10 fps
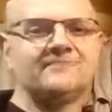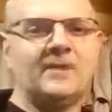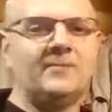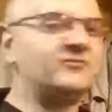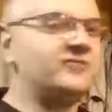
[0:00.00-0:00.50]

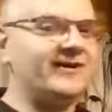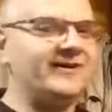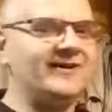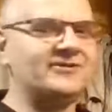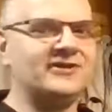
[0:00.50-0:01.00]
I'm gonna try and
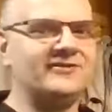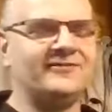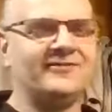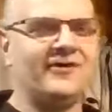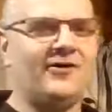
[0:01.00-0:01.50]
catch it,
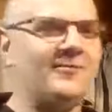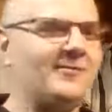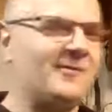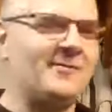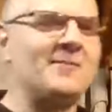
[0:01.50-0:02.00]
so I'm,
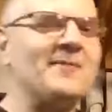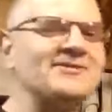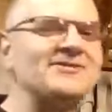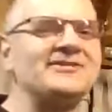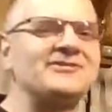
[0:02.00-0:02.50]
uh, I'm gonna make
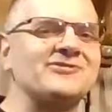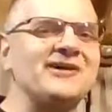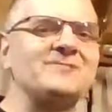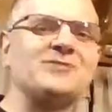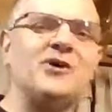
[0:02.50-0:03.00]
sure this
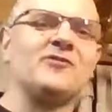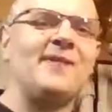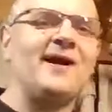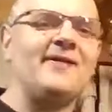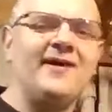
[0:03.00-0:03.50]
stream's over
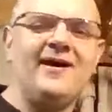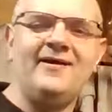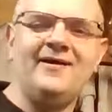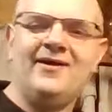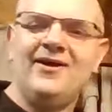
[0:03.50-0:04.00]
by then.